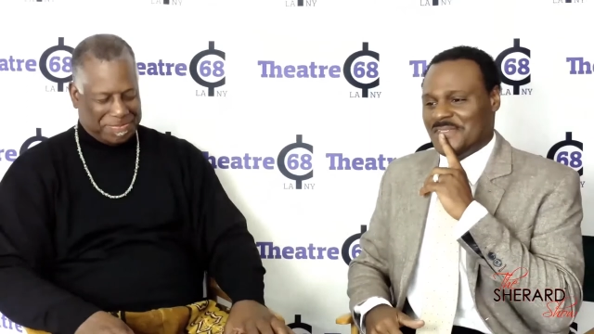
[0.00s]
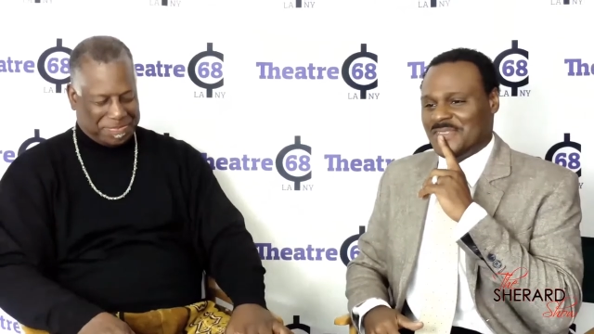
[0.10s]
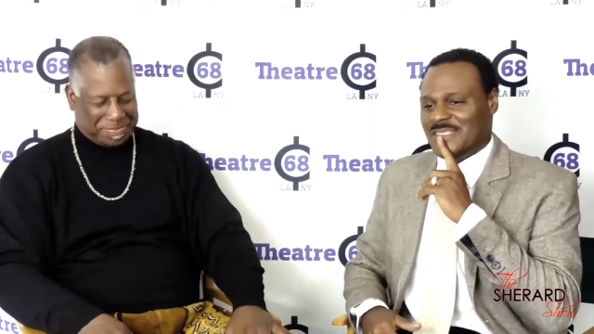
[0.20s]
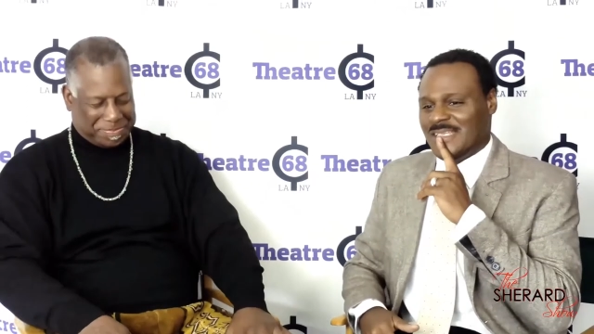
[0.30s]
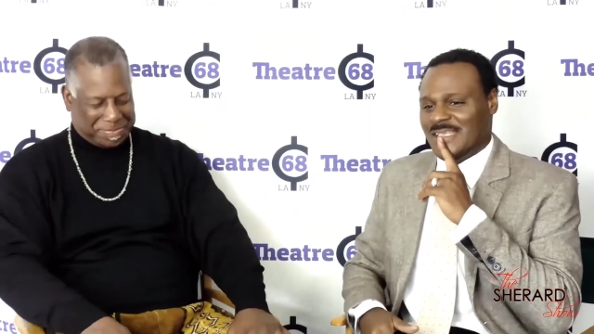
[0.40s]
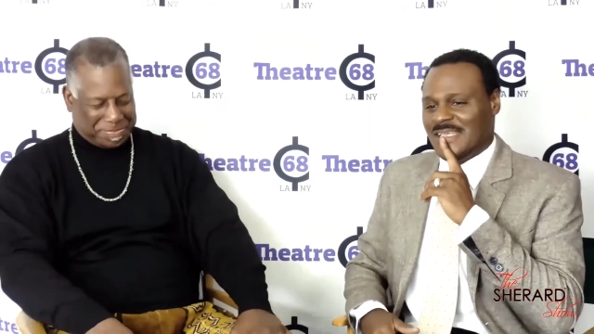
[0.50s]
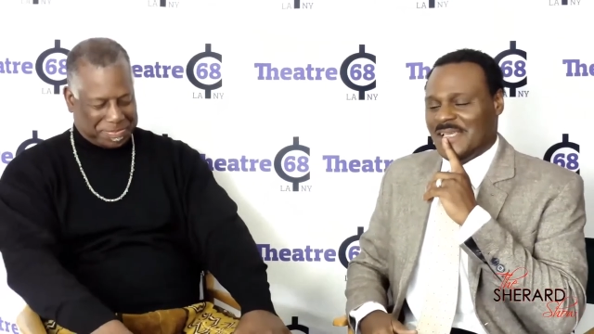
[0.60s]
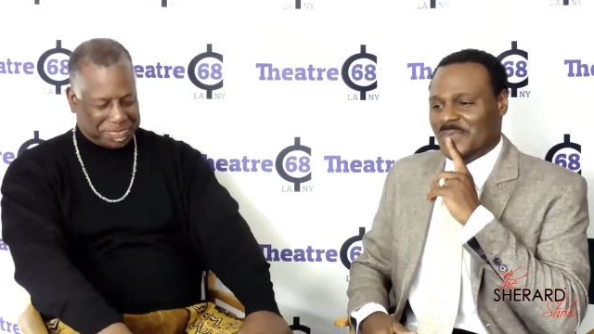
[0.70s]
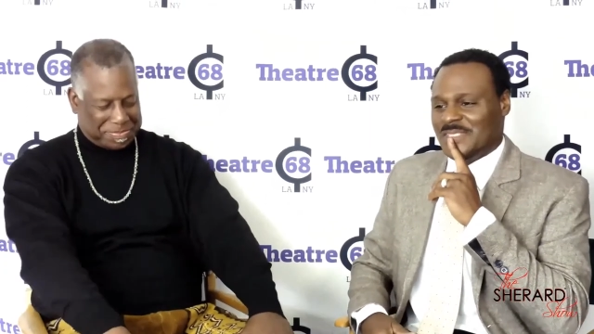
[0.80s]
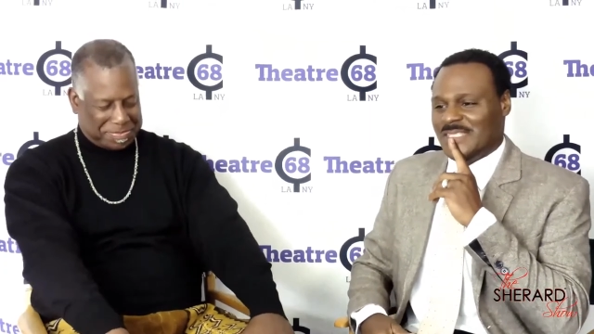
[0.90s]
Speaker 1: interesting
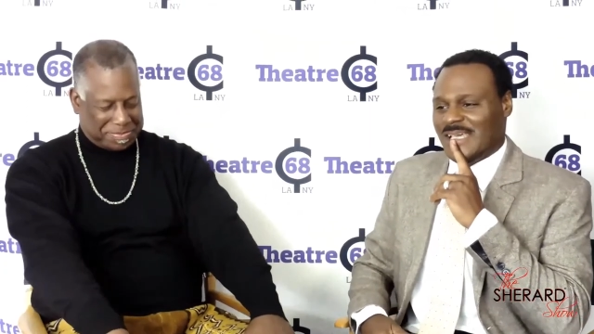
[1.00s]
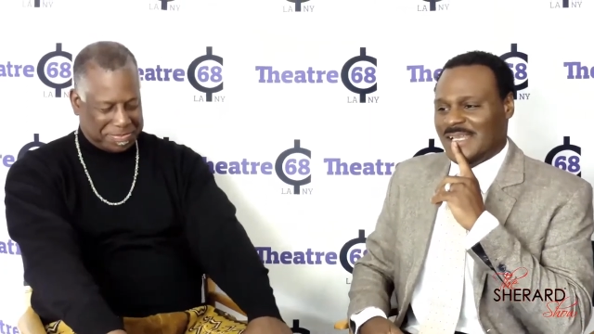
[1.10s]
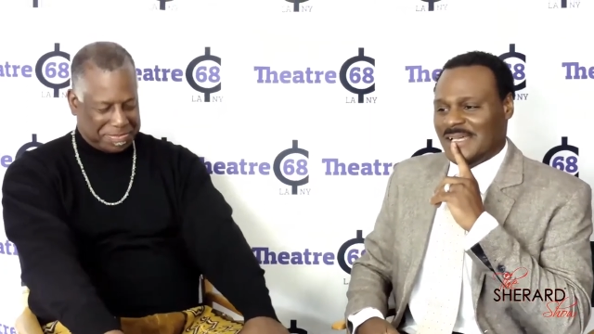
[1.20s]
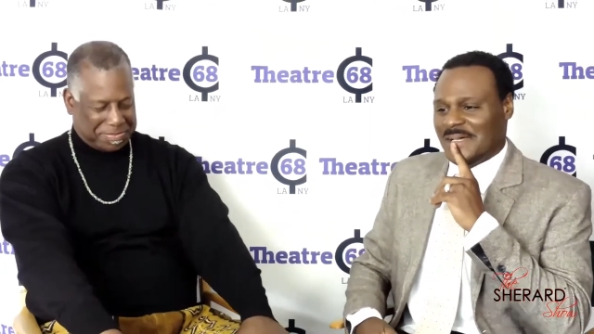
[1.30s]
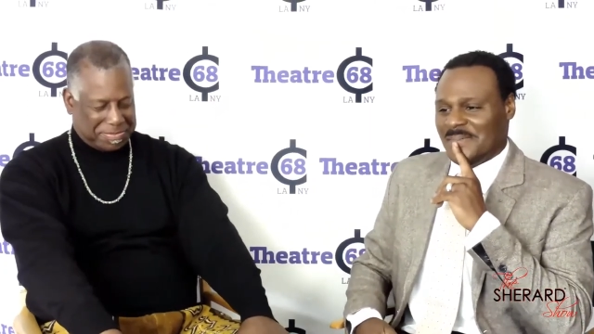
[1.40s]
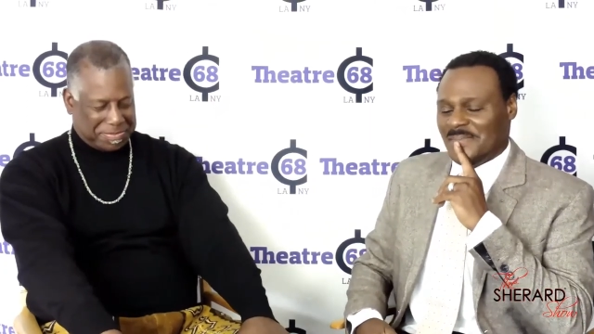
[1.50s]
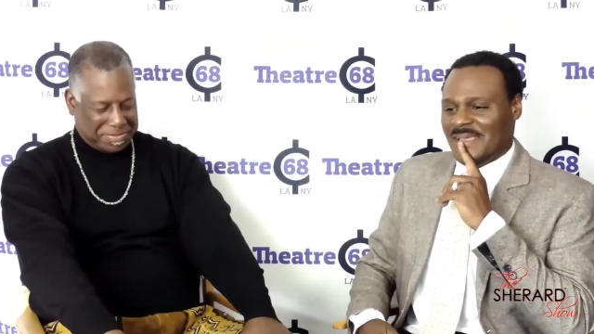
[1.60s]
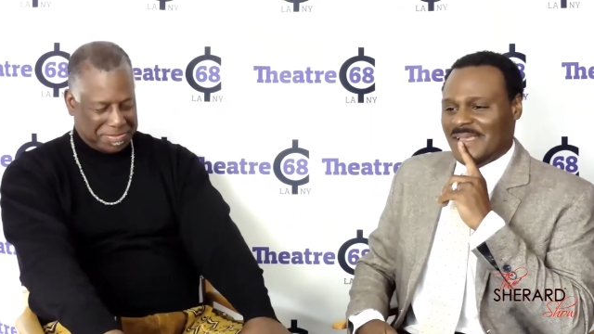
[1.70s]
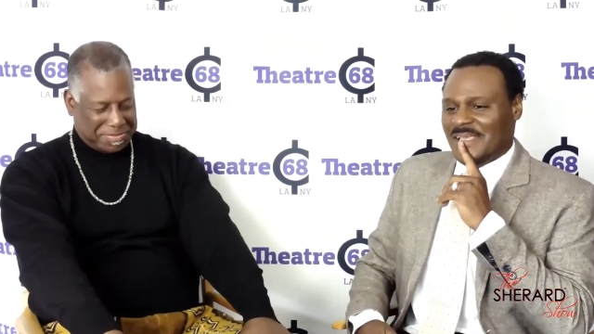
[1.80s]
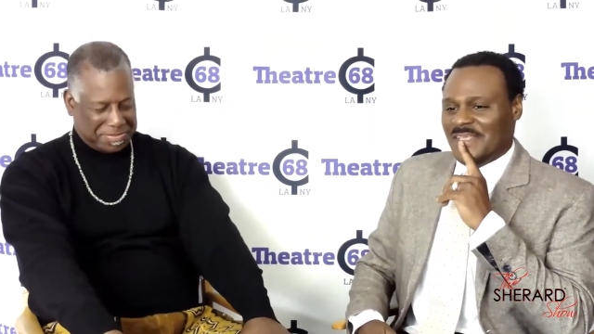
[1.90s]
was that um,
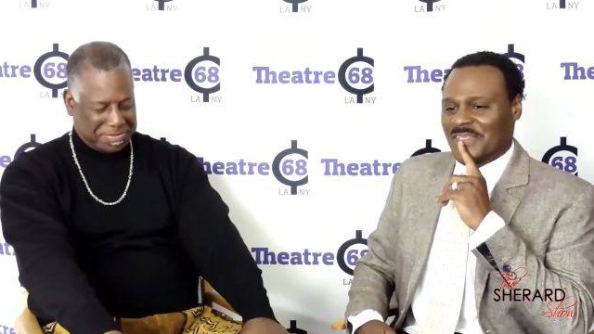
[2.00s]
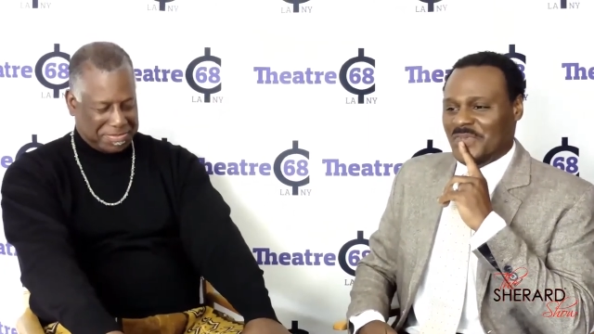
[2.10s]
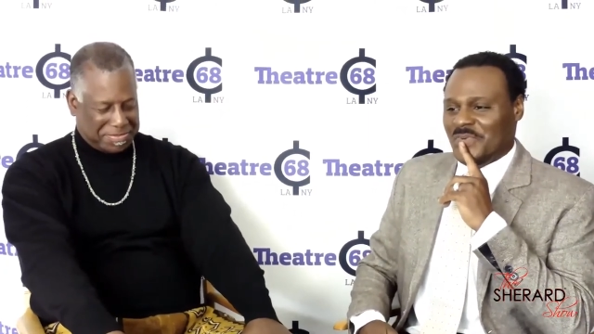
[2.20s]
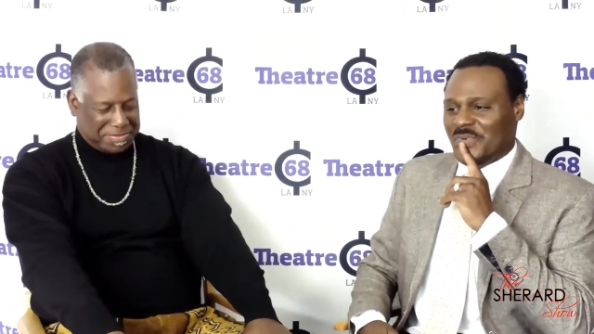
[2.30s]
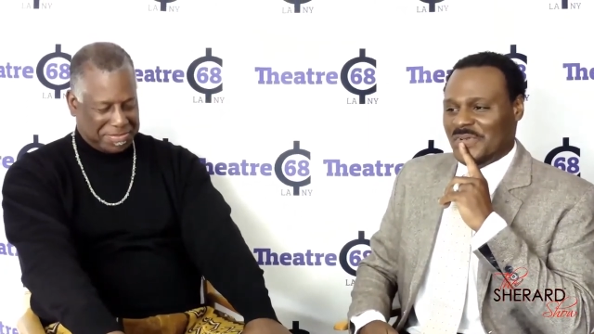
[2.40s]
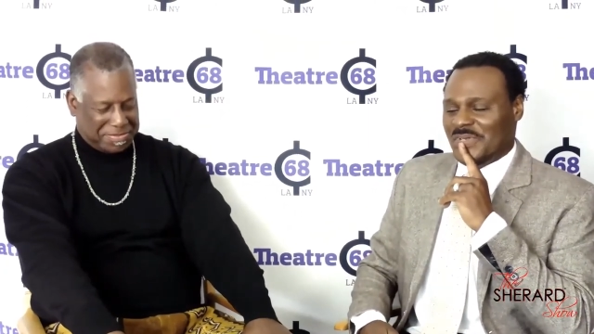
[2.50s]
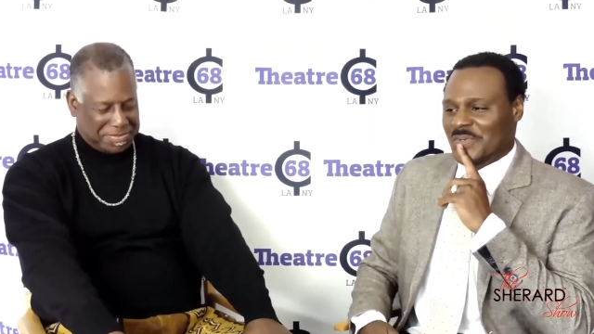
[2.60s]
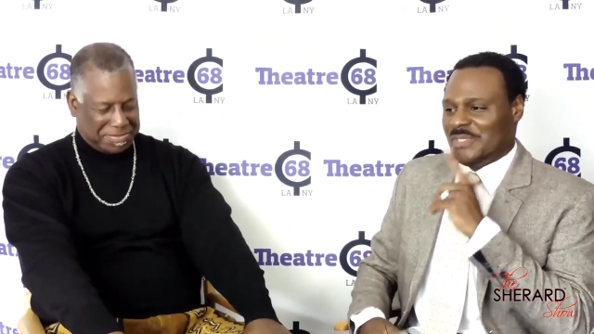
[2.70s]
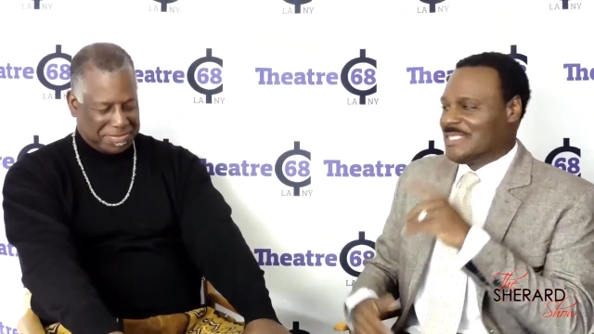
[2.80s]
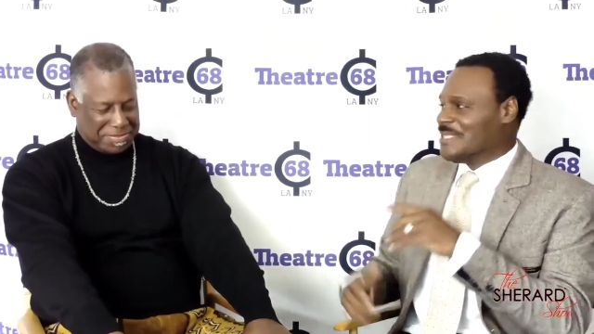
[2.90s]
you were
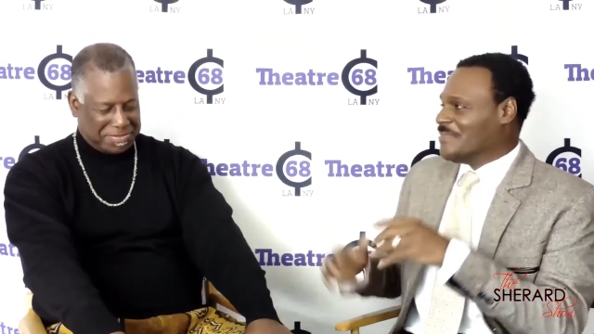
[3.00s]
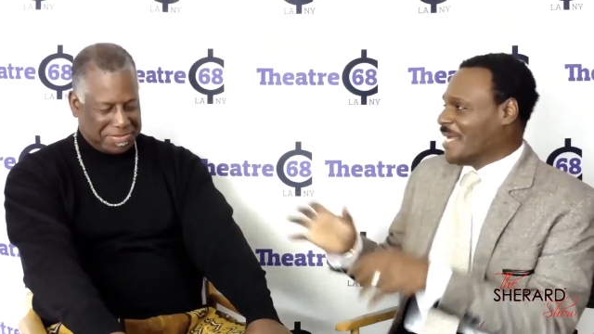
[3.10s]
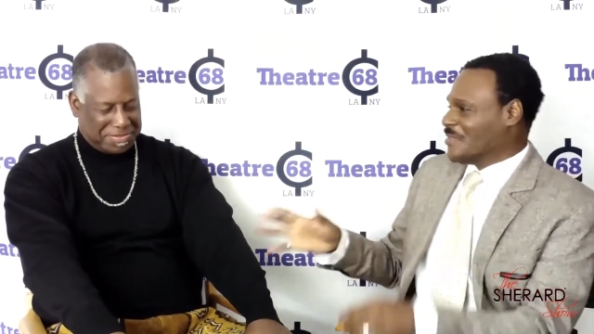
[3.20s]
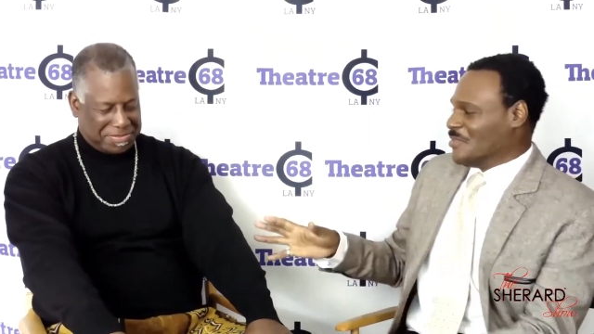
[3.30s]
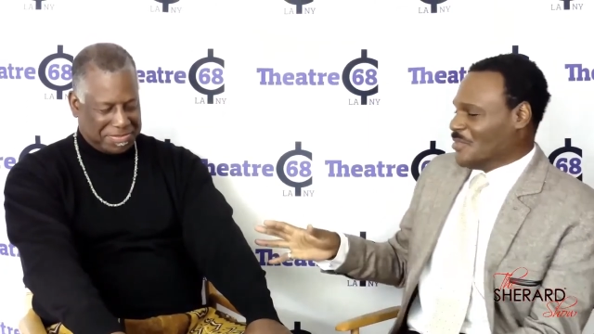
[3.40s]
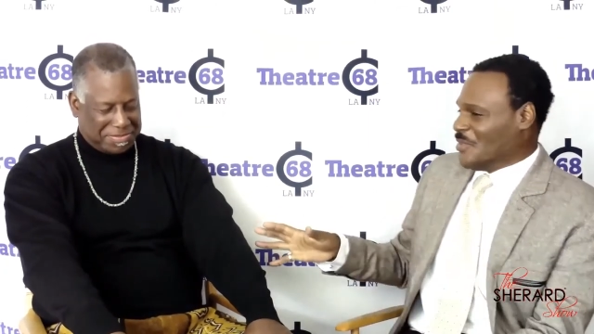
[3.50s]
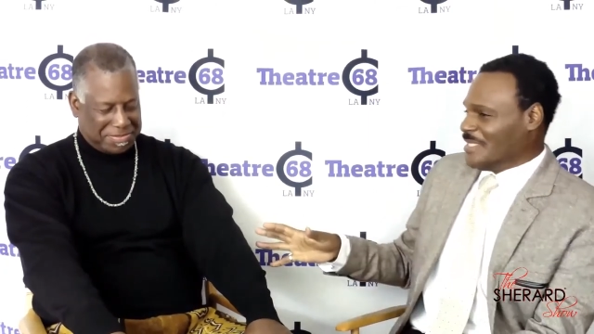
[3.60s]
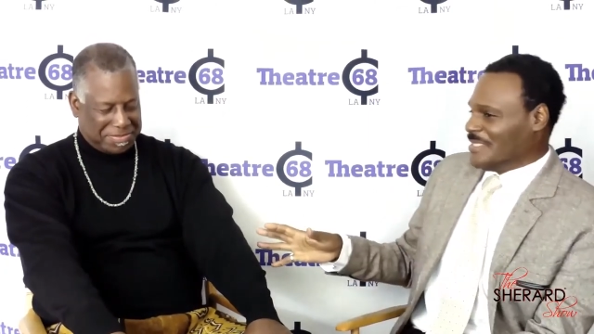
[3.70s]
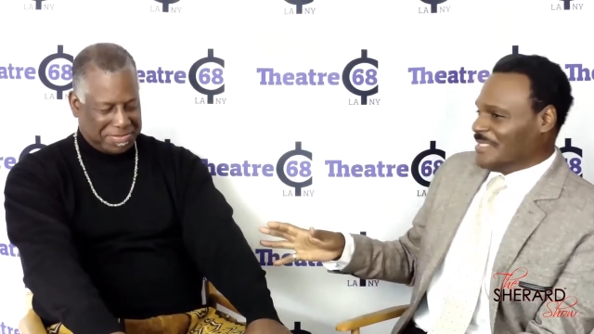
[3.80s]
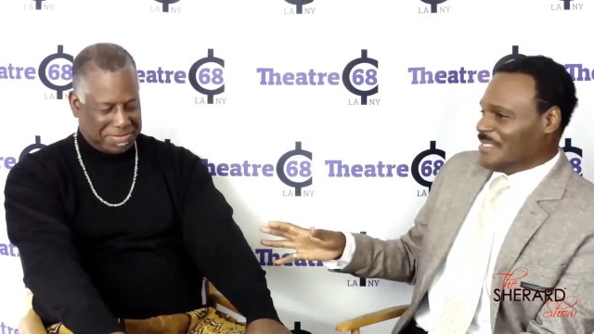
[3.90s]
noticing Michael Jordan